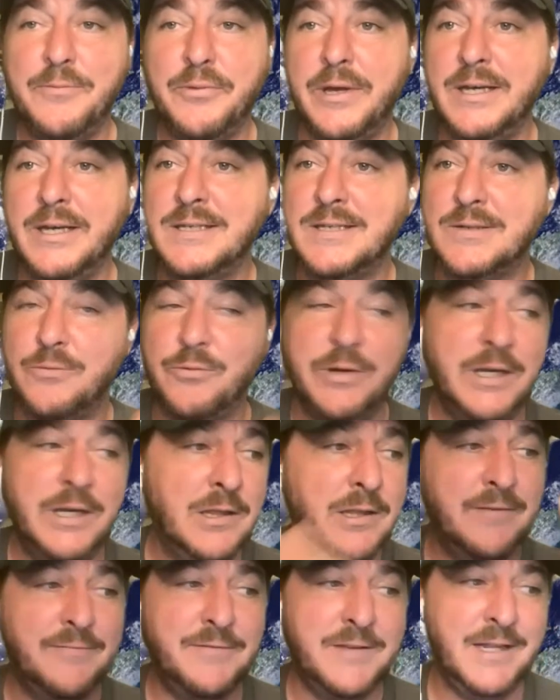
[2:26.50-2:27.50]
place, we
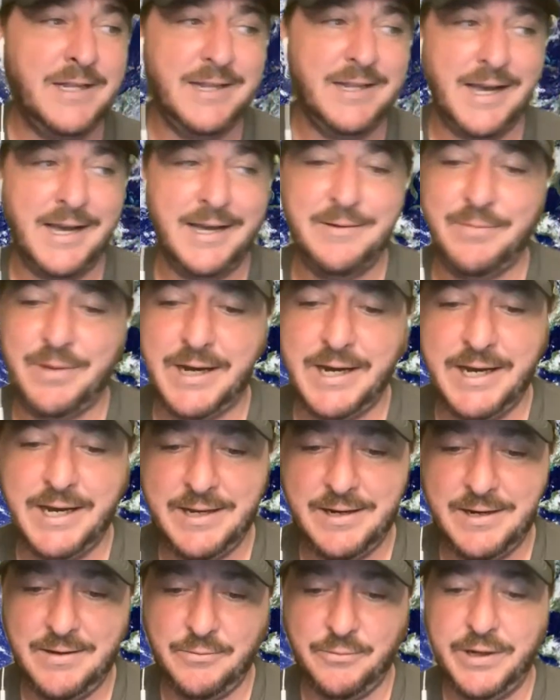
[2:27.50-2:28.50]
lived and died by
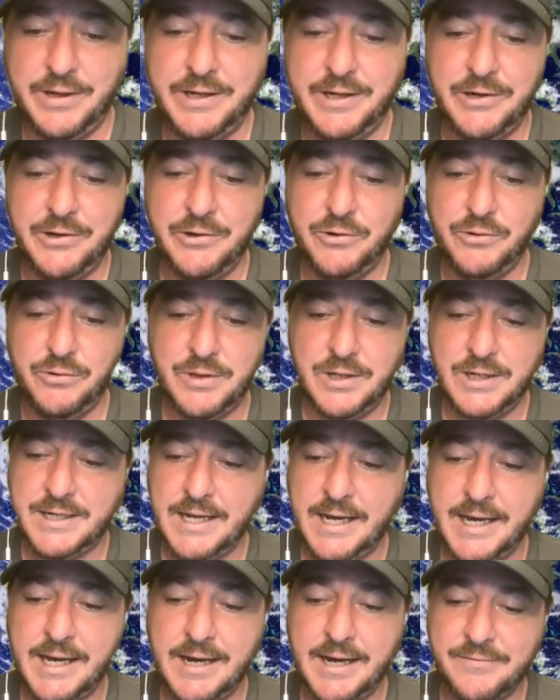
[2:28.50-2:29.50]
it. We knew the
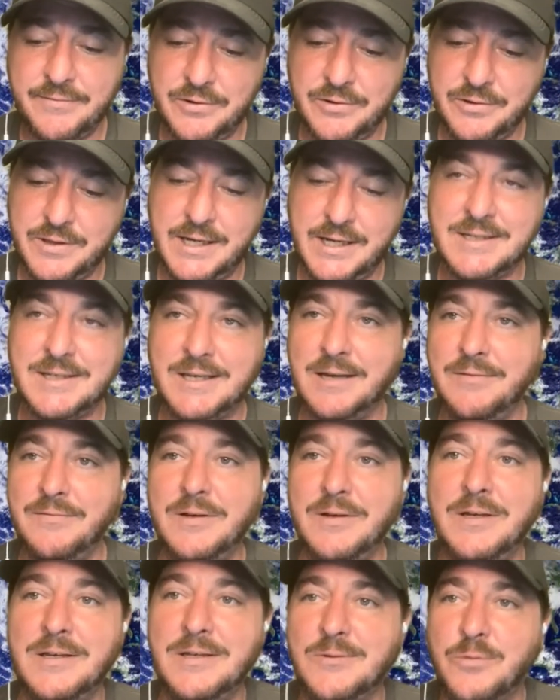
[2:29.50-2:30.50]
day after
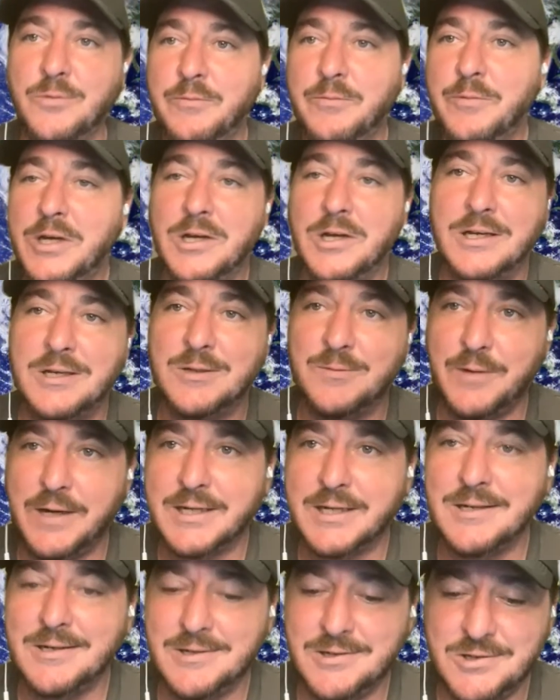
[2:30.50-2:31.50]
Thanksgiving is when we could
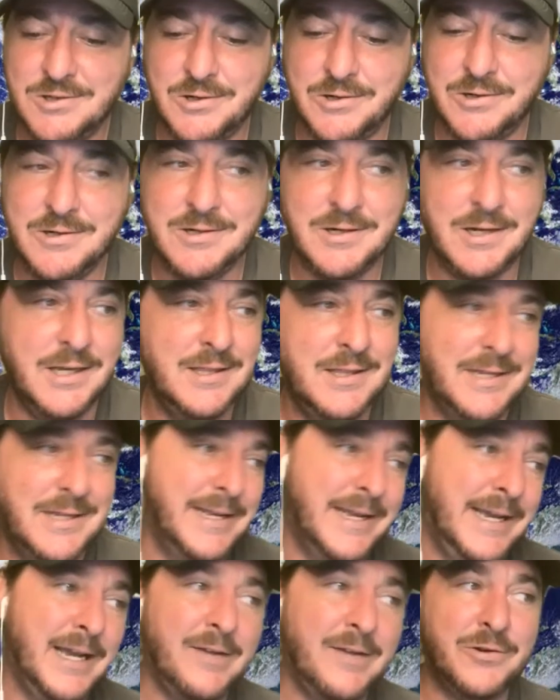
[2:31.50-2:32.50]
expect it to start, and the
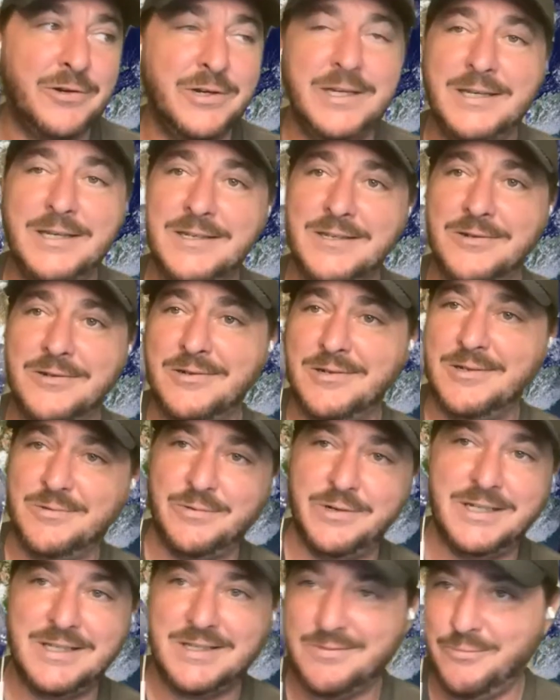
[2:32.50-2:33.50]
day after Easter is
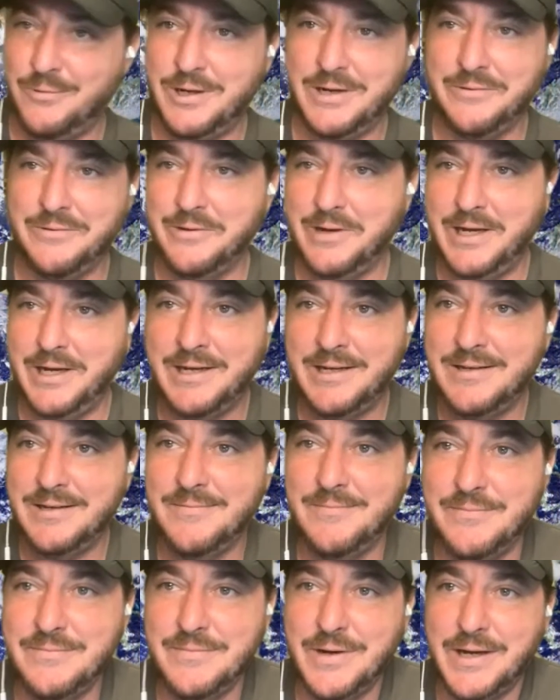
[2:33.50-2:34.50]
when it went away.
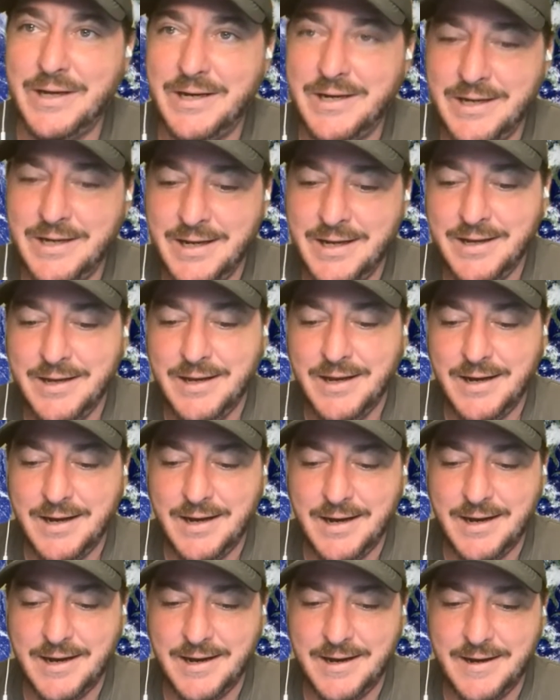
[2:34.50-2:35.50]
But
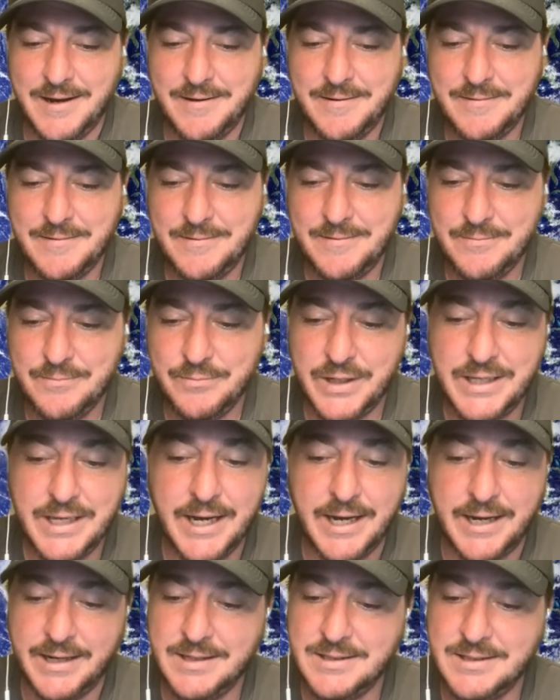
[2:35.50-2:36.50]
yeah,
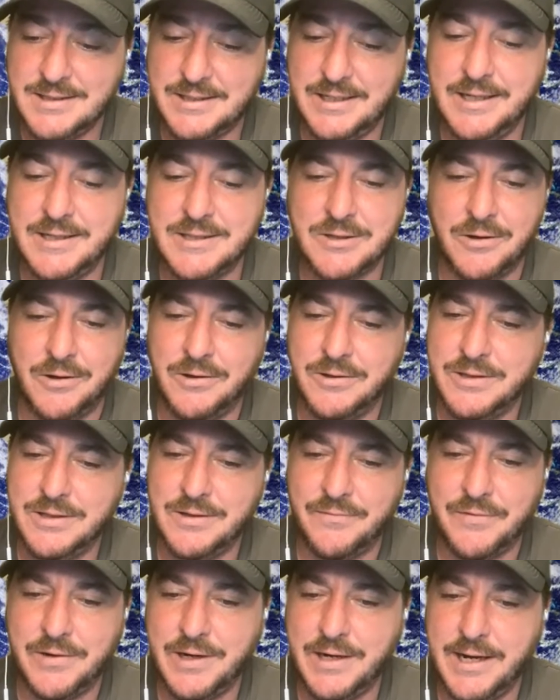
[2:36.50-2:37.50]
it's all
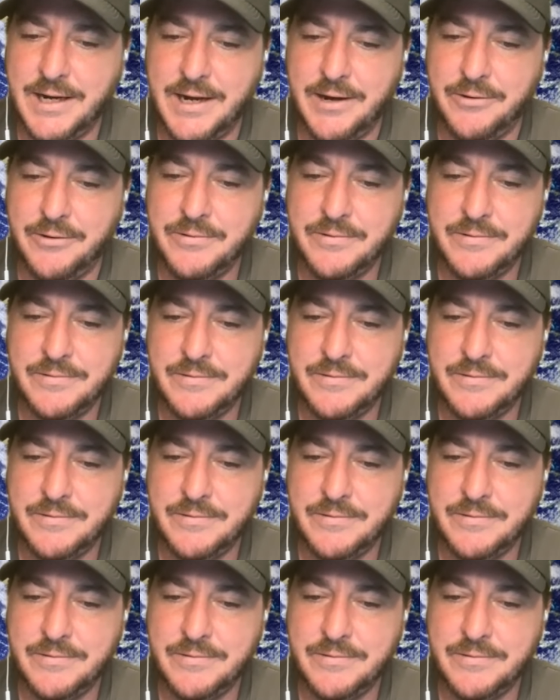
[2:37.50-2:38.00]
different now.